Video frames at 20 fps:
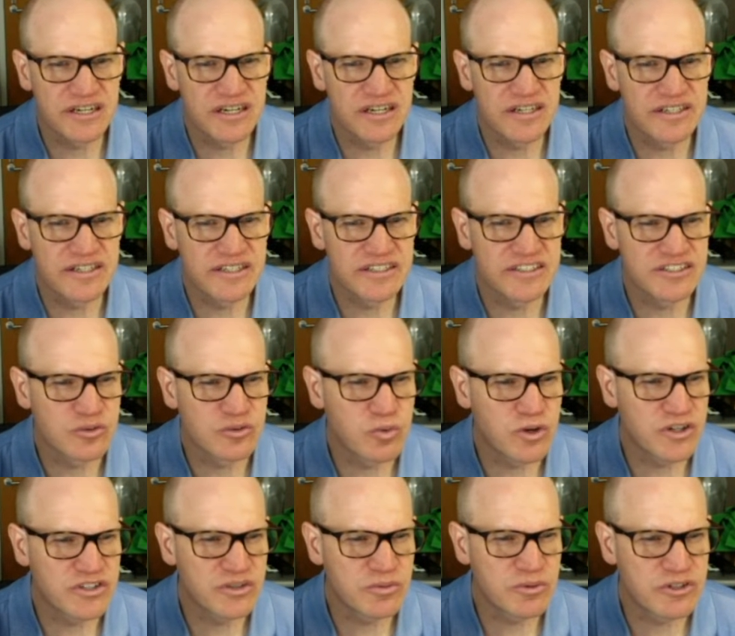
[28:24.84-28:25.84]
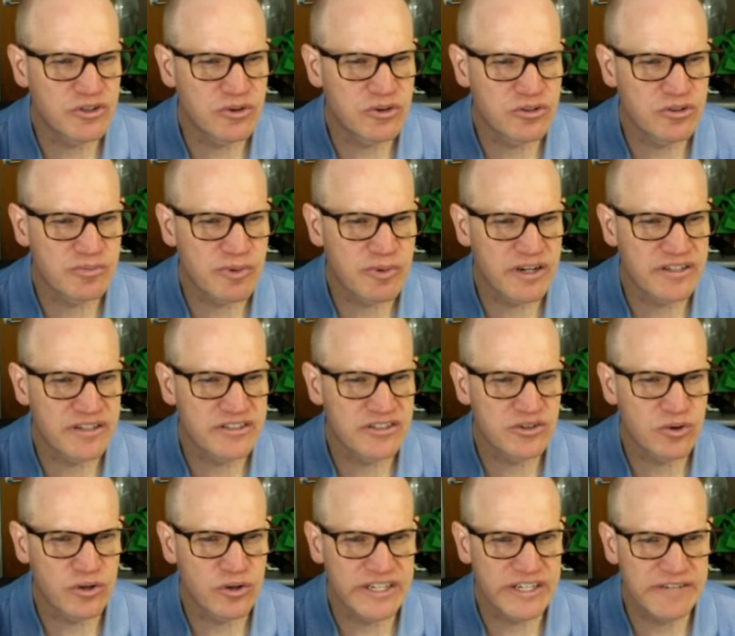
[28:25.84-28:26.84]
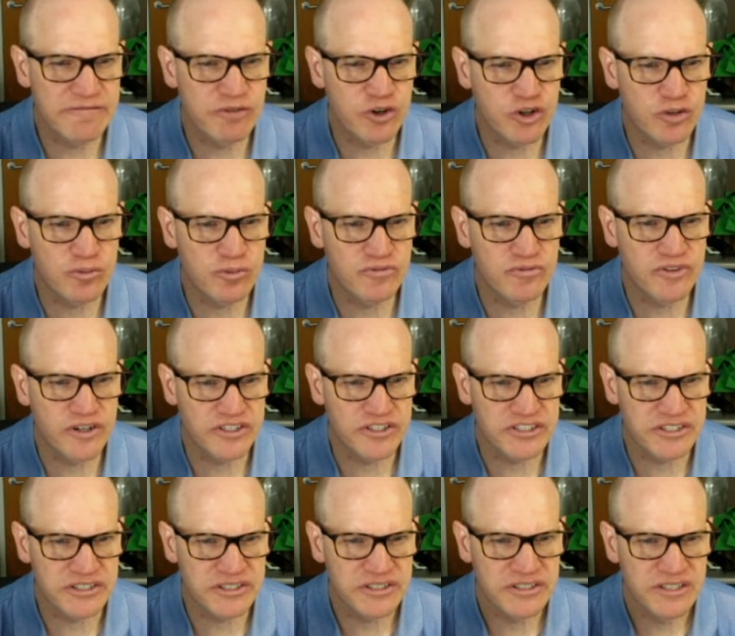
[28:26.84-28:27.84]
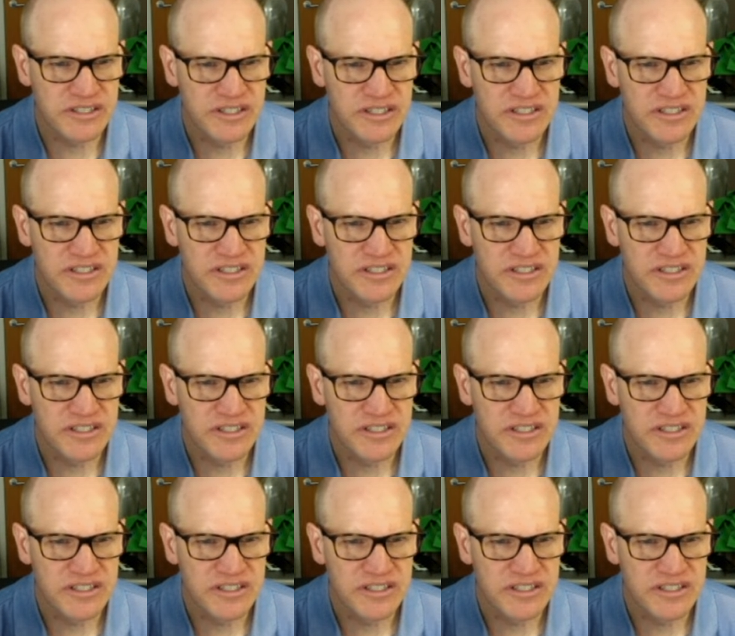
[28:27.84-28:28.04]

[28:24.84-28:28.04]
is a one-to-one correspondence or invertible function,